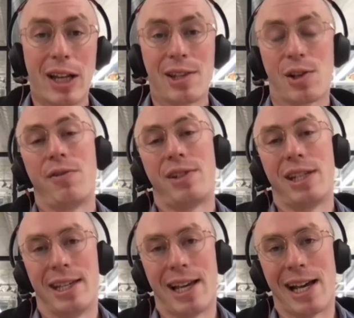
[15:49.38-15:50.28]
funds.
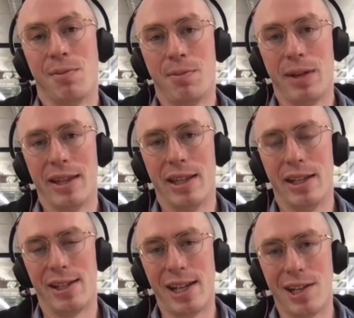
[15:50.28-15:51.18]
Obviously, this hasn't been
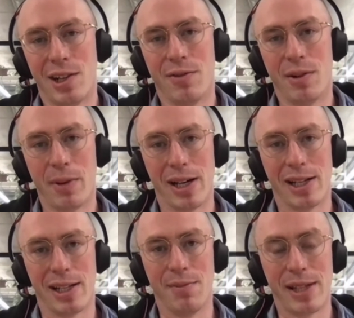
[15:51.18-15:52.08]
the decision of the
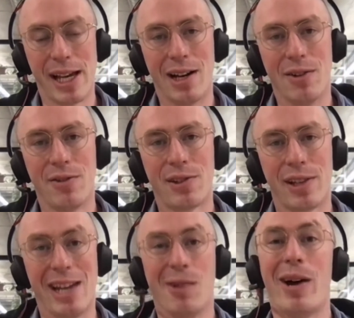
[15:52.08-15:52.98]
person
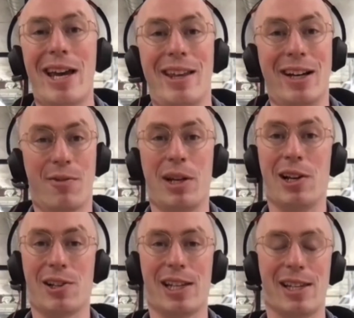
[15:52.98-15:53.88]
themselves. In a way, the
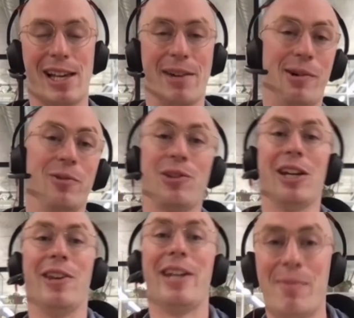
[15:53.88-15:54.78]
government looks at it saying, well,
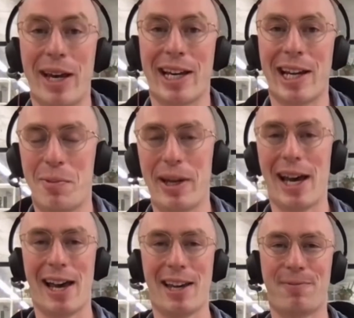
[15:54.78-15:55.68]
you know, they didn't make an
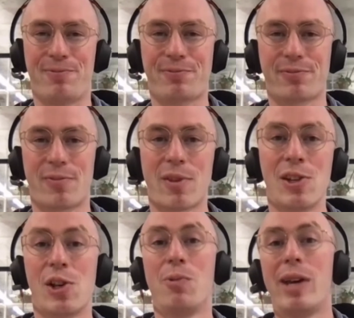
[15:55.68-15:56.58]
LPA,
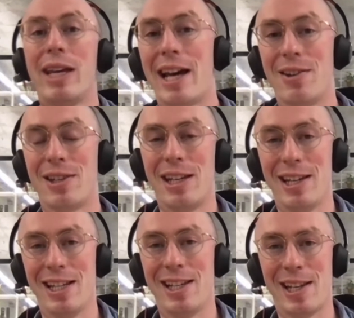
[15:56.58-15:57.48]
so we now
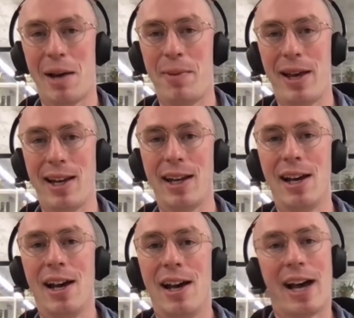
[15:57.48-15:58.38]
need to step in
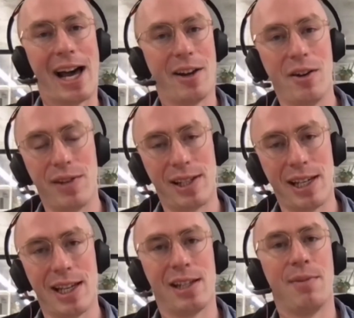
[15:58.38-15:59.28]
and
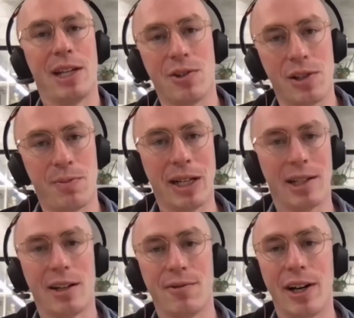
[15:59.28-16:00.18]
oversee this and make sure it's
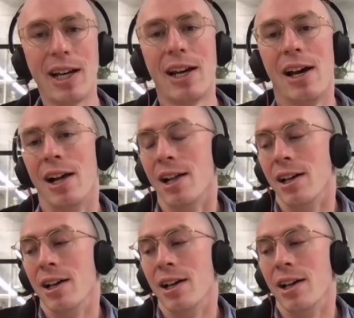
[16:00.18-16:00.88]
being done right.